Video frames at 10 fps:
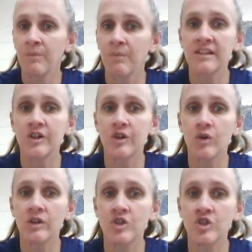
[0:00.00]
Standard
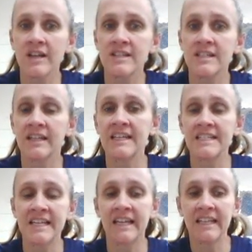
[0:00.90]
Oil Trust, and
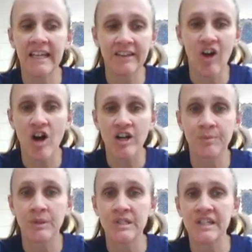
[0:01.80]
he's kind of like the
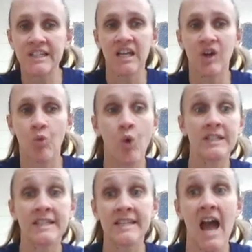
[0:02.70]
octopus, and he's like,
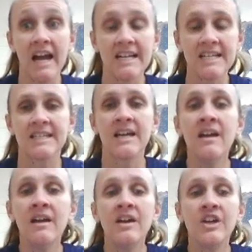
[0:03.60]
what's next?
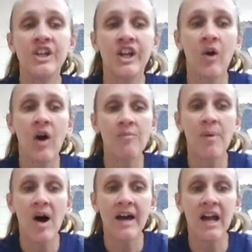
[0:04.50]
I've
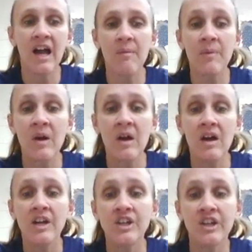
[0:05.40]
bought up,
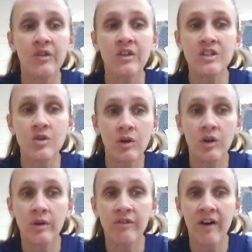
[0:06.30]
this
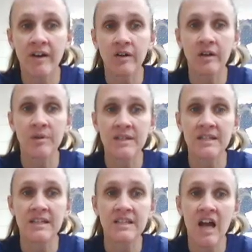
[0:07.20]
oil refinery
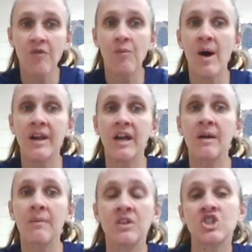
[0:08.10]
business. I've bought
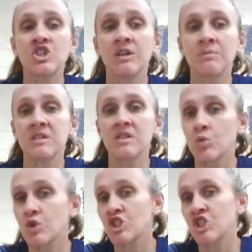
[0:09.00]
up the ships that
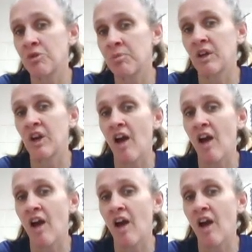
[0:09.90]
will ship it.